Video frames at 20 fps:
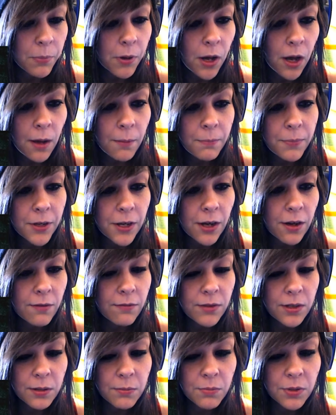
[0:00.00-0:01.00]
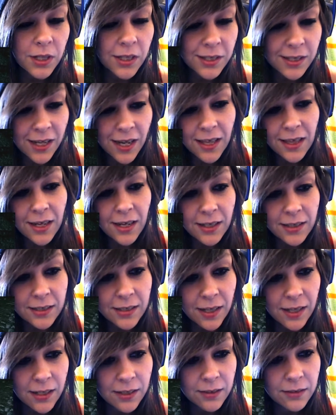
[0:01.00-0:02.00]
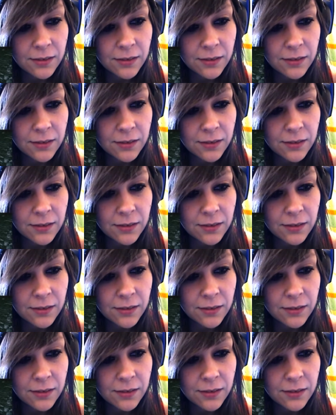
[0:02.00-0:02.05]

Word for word: puppet of the abyss. I like that.